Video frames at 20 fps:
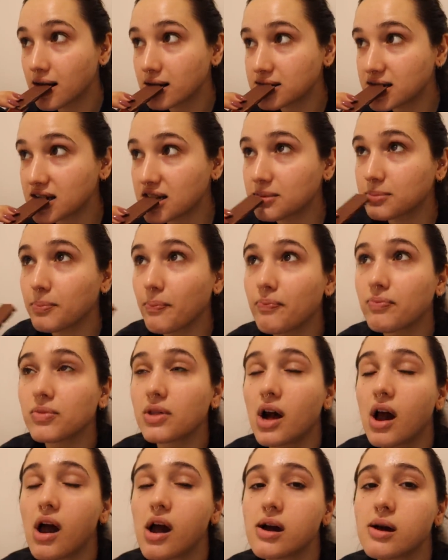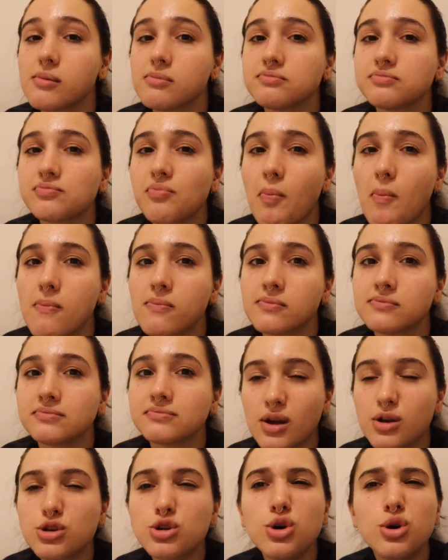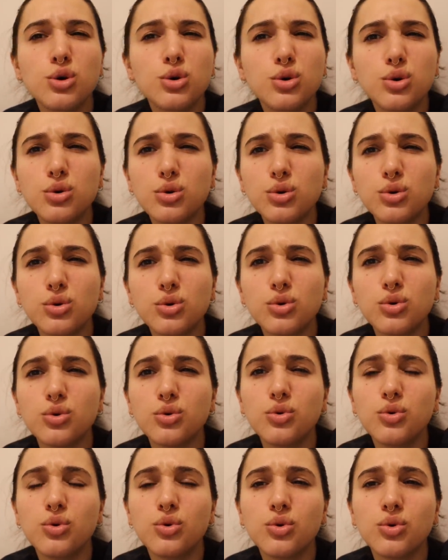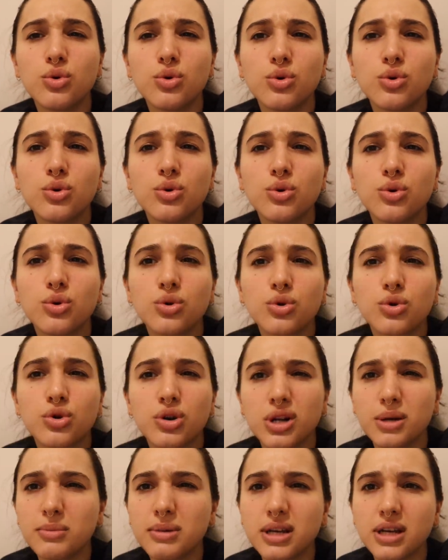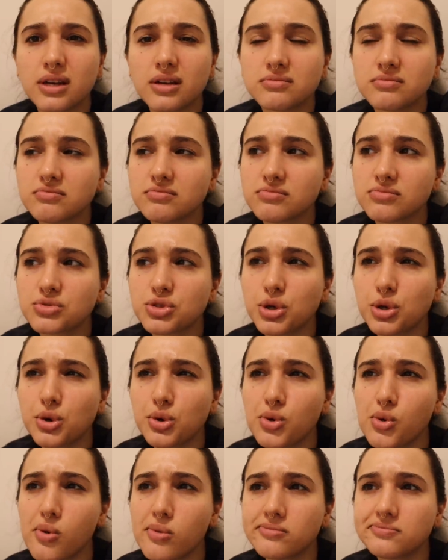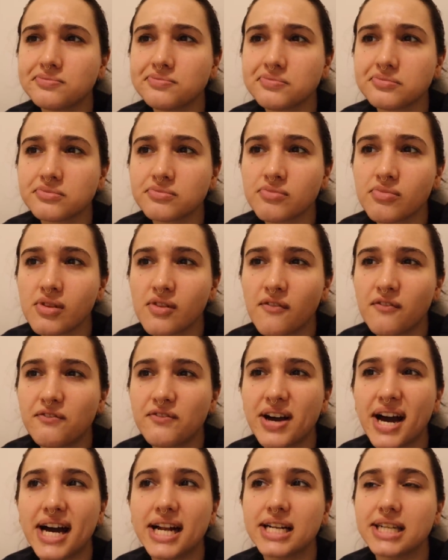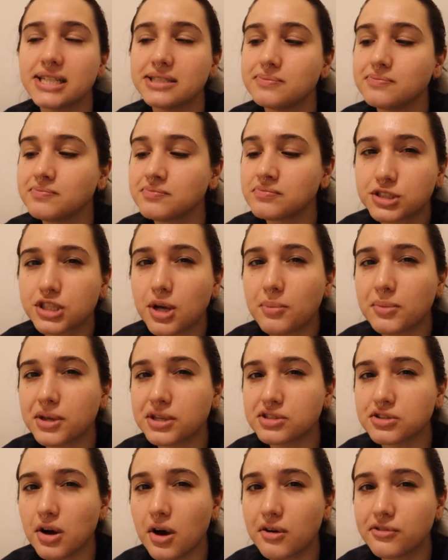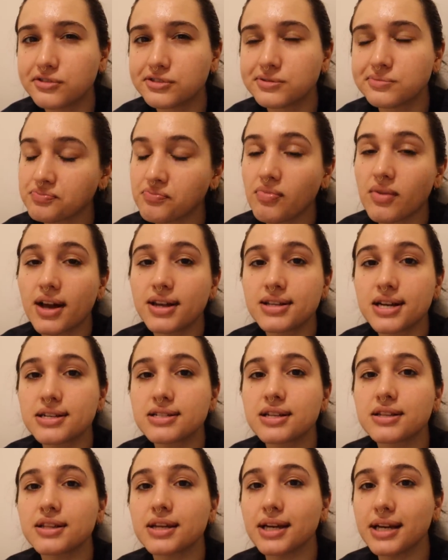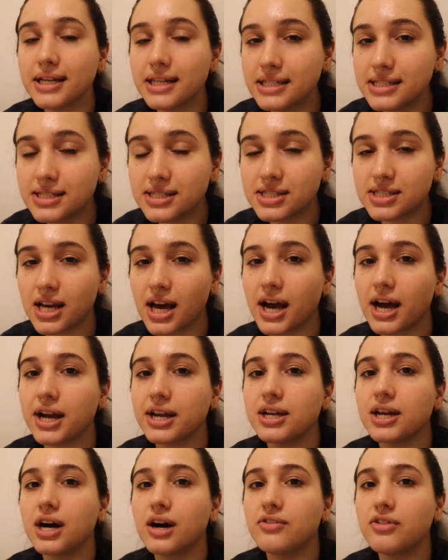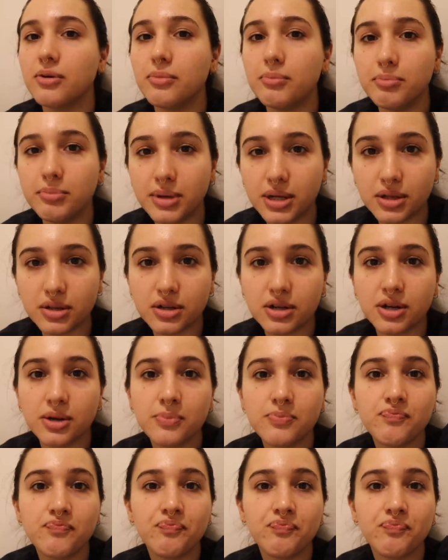Like, too creamy, too fatty. Something's off. It tastes like the inside of a milk